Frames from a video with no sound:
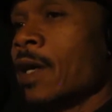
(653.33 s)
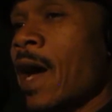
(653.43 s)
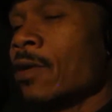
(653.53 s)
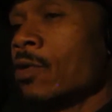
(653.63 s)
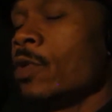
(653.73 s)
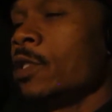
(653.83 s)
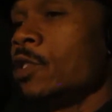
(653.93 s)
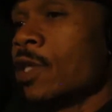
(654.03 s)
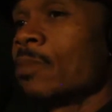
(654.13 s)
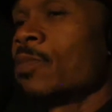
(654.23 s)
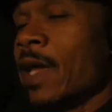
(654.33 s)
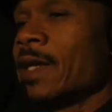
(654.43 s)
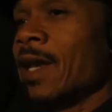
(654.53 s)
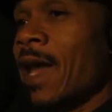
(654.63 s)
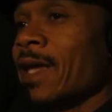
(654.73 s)
How do we jump
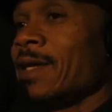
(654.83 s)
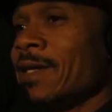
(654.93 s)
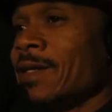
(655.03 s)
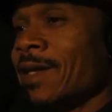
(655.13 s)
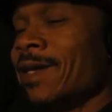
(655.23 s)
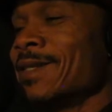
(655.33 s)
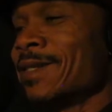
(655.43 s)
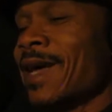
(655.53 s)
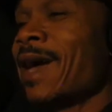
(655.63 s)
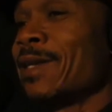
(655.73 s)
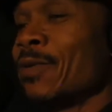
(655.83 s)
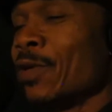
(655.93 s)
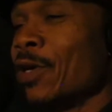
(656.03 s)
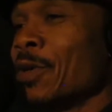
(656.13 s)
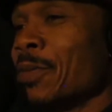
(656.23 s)
that like and decide that
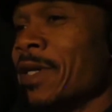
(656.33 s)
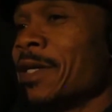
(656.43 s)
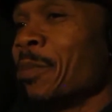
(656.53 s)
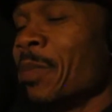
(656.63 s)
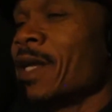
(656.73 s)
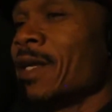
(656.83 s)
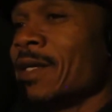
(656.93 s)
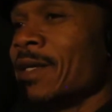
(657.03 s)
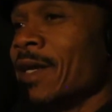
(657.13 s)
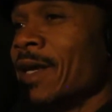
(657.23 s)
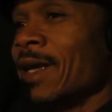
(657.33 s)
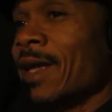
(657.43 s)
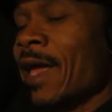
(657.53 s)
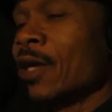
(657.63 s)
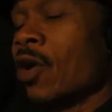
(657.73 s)
we're going to be committed
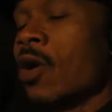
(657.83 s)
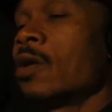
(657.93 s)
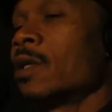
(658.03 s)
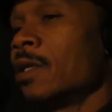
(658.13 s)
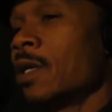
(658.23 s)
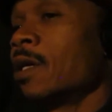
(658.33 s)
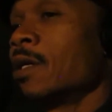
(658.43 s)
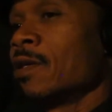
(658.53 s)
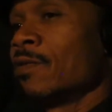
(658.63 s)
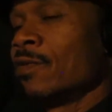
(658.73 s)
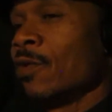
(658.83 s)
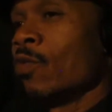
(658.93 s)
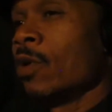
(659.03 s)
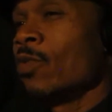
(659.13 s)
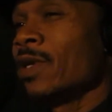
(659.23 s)
and call it love
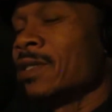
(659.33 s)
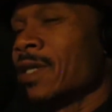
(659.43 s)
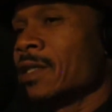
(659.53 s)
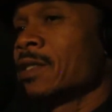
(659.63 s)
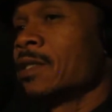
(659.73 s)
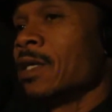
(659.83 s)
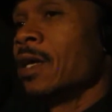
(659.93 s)
when we just